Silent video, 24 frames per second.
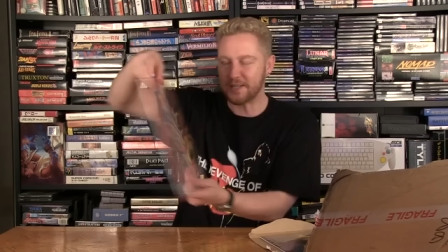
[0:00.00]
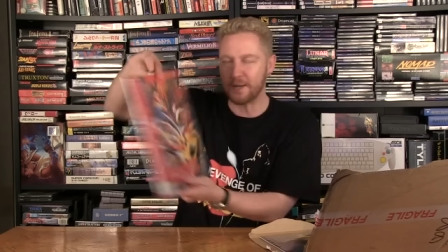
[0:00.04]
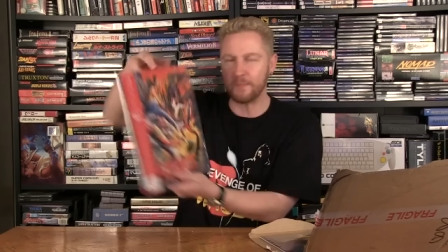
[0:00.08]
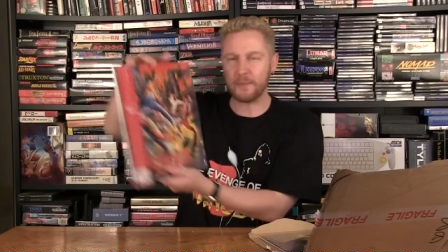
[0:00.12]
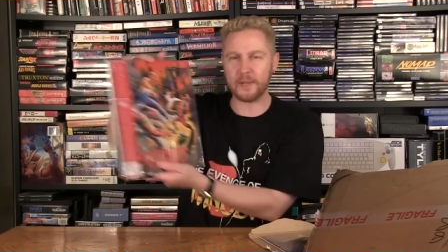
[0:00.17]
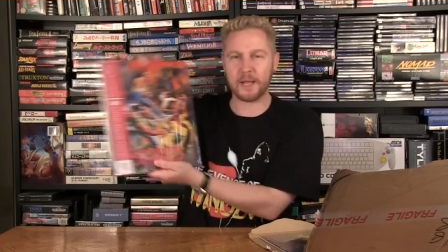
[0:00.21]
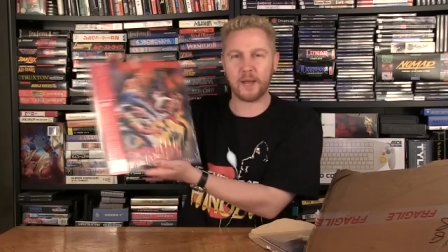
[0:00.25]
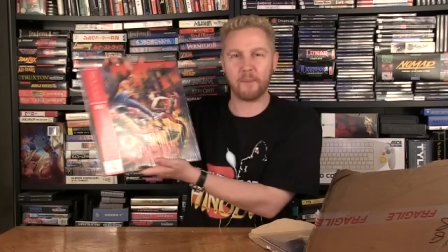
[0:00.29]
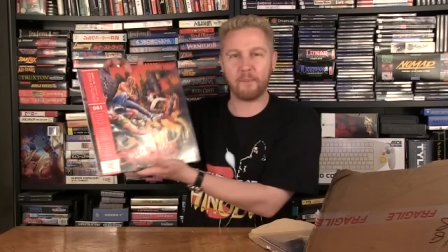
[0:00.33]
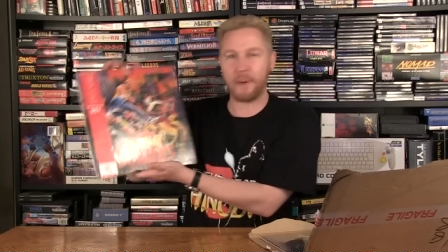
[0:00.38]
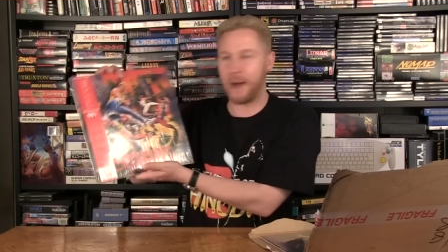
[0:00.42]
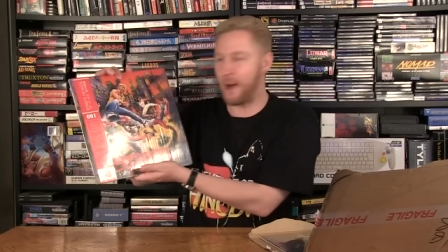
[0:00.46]

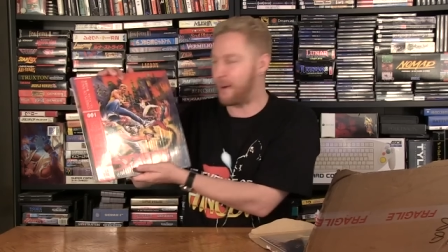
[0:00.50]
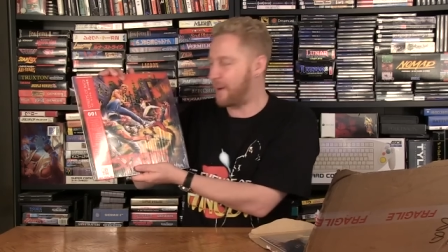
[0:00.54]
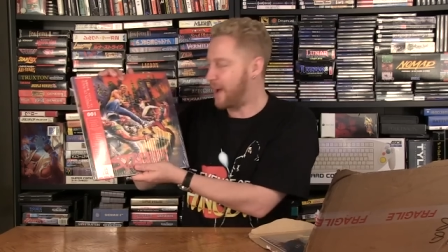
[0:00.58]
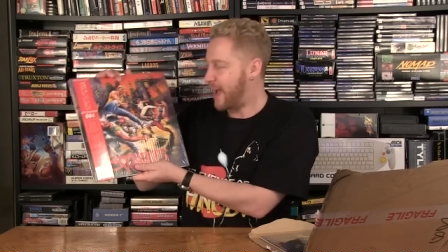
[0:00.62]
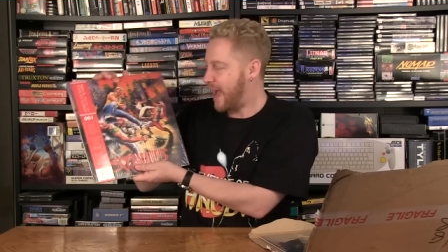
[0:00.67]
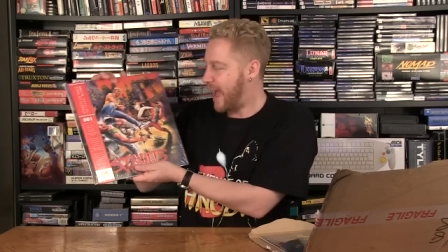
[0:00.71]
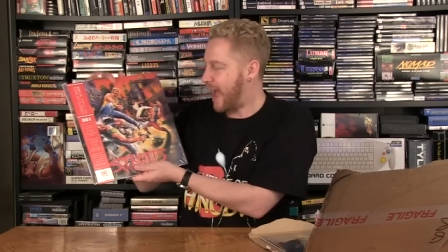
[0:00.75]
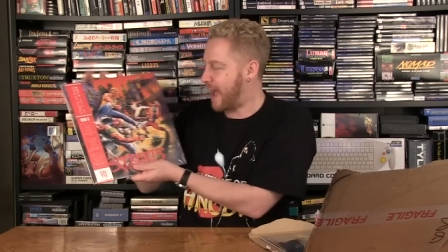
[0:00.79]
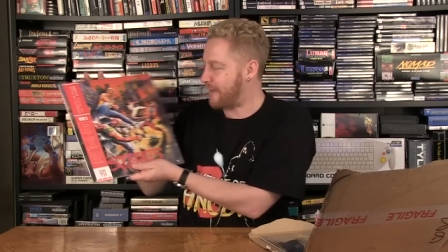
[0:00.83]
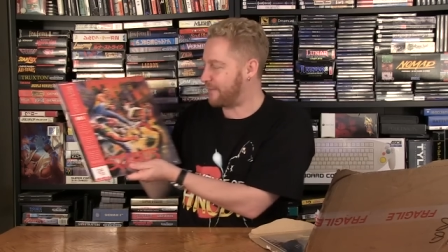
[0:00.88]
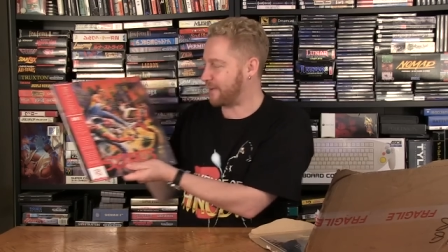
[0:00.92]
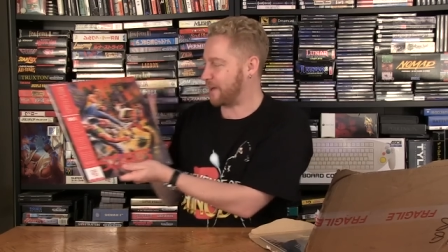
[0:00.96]
something about
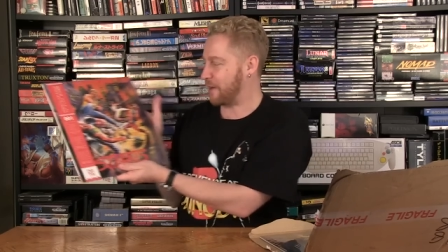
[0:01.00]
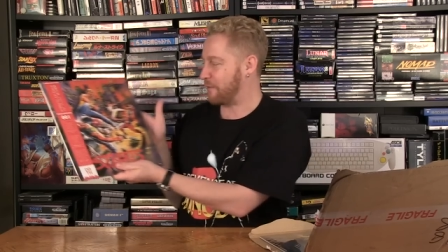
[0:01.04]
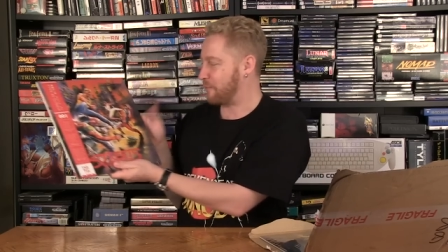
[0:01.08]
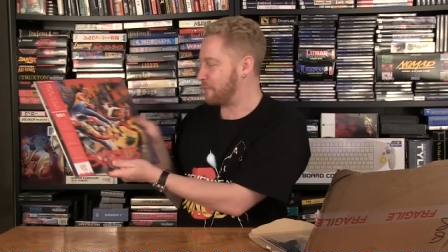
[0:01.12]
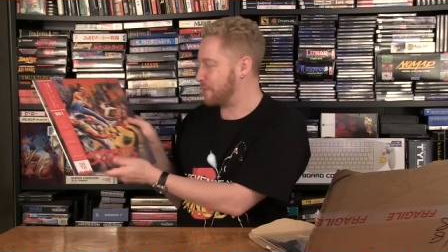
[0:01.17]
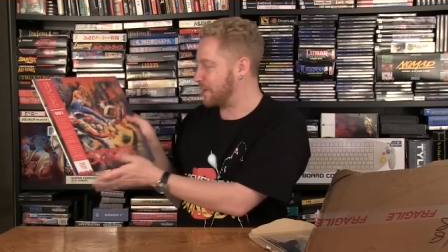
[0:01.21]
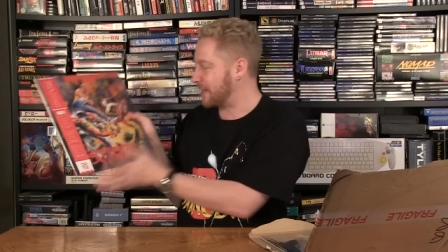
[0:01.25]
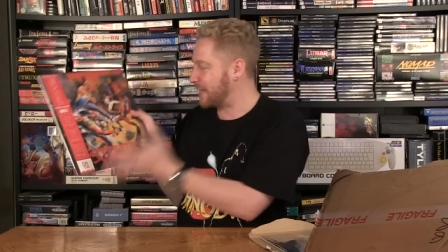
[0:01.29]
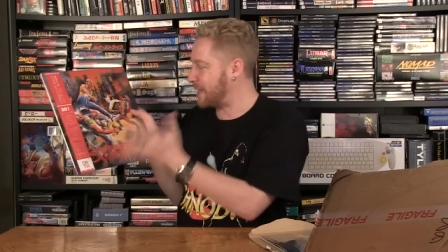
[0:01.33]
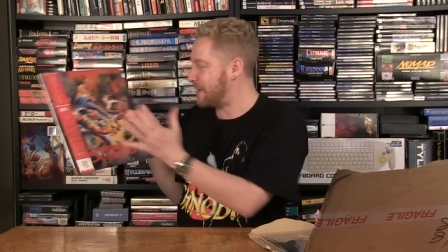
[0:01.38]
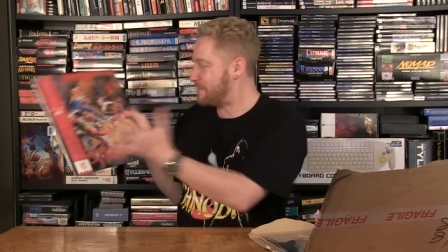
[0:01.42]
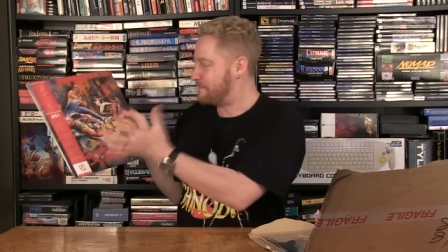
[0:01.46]
having a
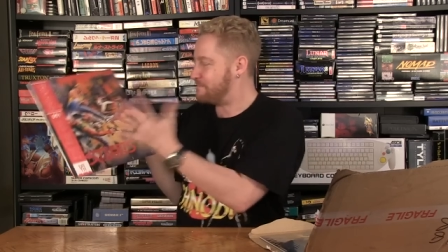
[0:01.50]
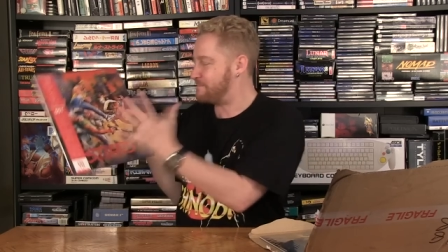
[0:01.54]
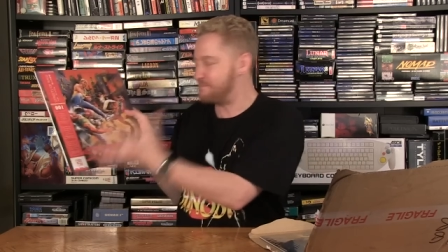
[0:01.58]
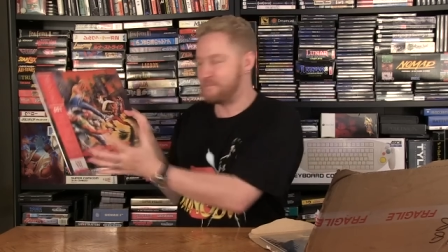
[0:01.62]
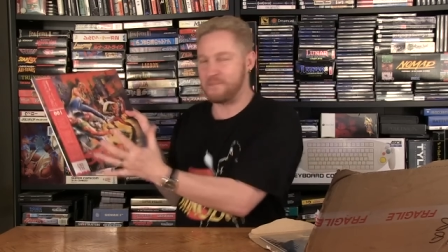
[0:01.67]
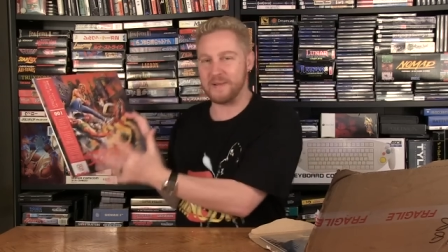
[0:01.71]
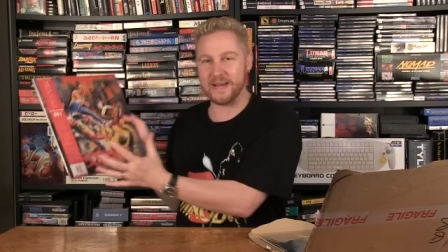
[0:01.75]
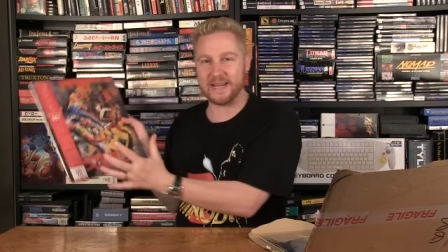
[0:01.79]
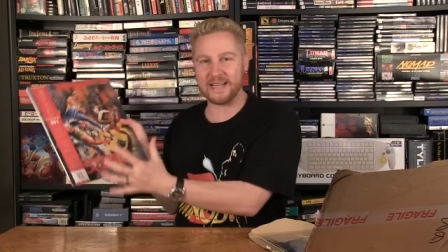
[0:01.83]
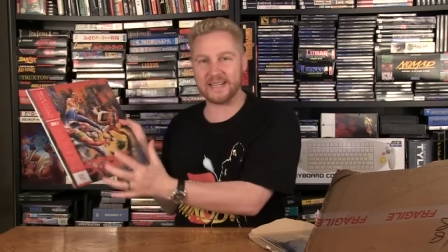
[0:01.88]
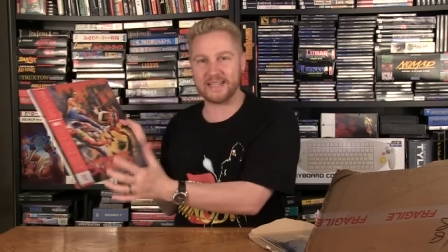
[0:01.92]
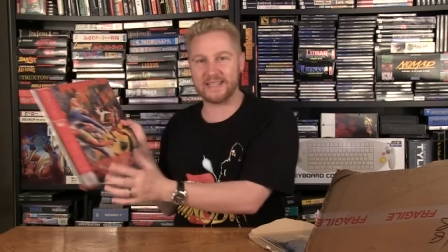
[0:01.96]
really
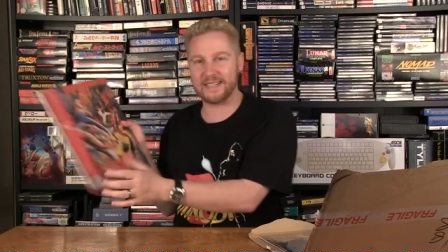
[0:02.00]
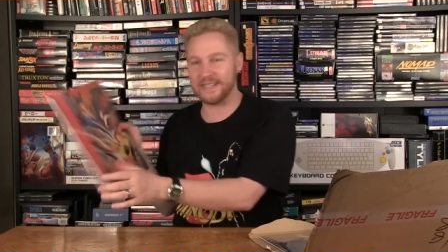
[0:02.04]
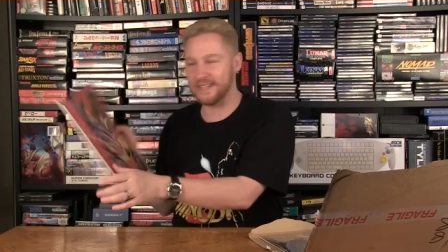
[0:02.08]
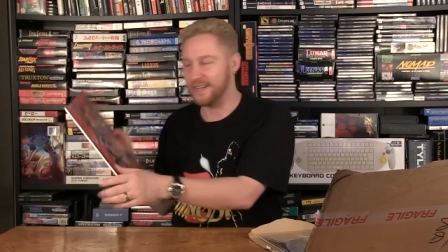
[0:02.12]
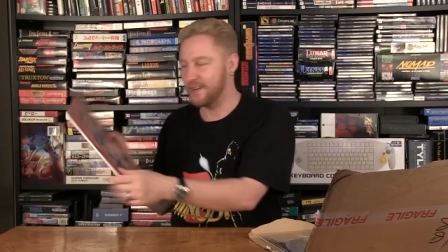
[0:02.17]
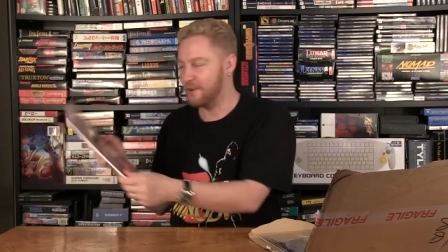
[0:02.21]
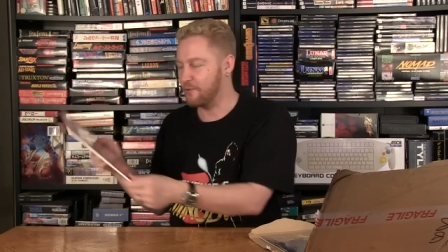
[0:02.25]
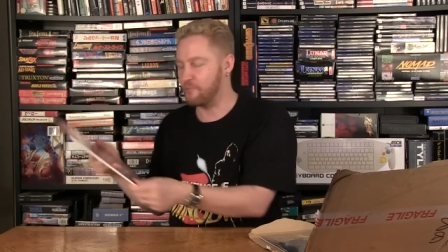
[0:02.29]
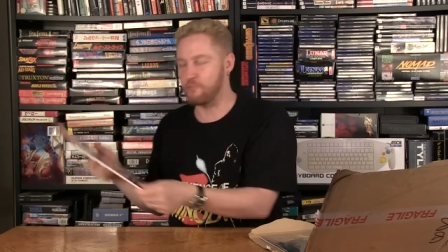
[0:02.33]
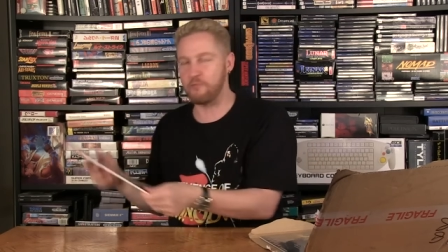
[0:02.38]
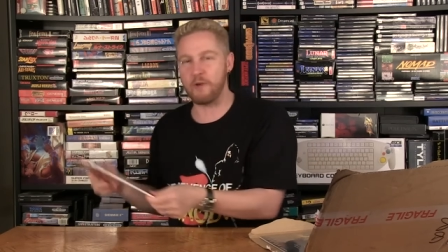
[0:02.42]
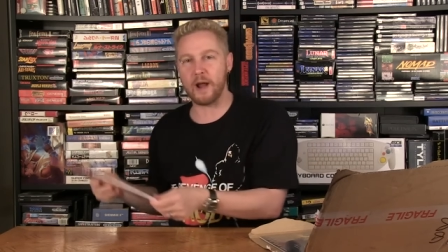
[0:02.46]
big
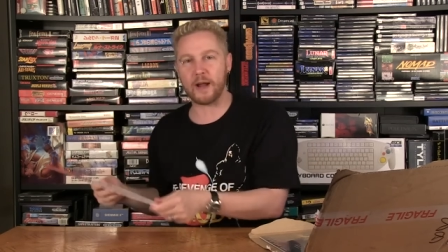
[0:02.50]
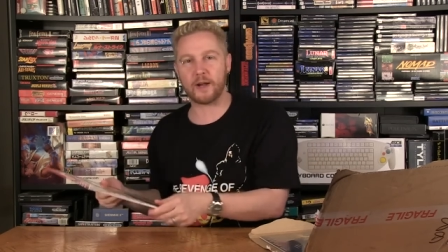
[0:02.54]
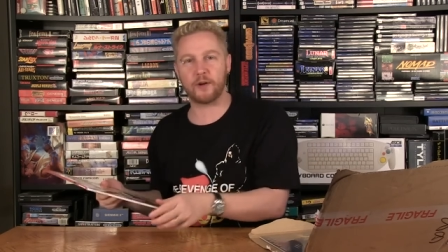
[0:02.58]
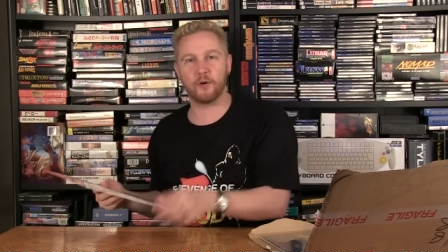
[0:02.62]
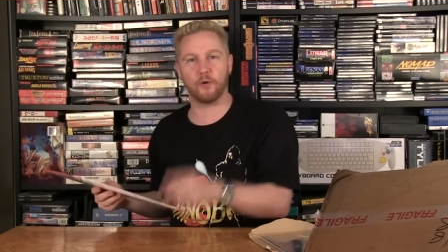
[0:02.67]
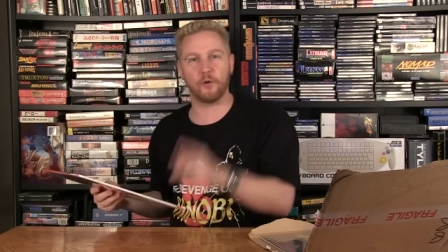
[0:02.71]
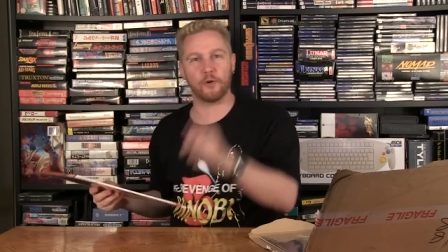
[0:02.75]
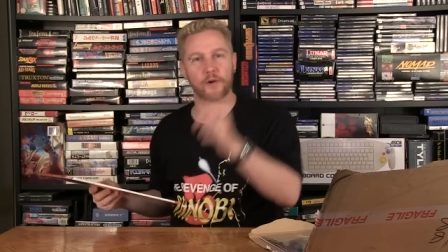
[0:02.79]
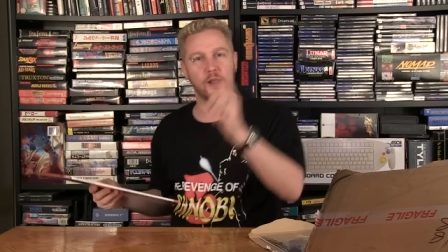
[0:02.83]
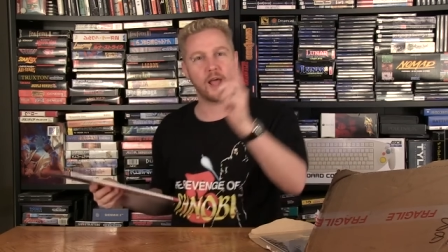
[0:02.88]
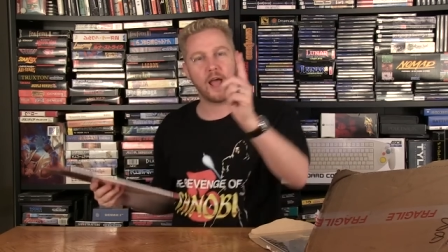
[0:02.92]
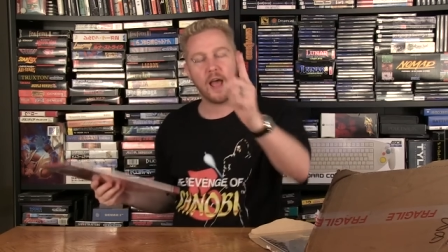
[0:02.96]

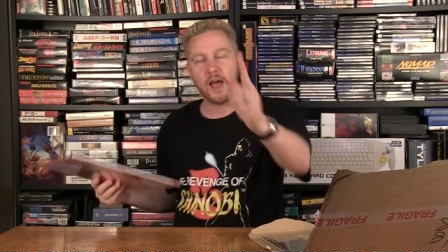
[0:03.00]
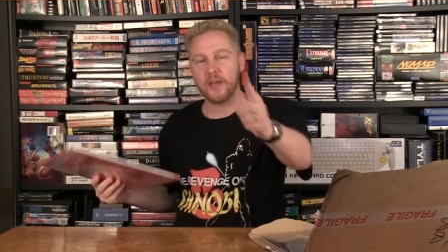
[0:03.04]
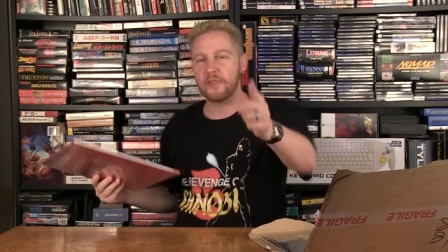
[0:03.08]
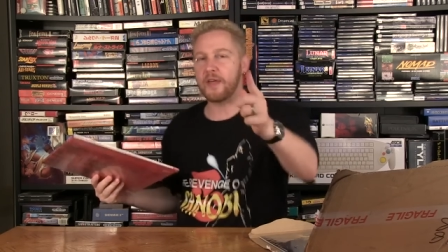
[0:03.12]
record.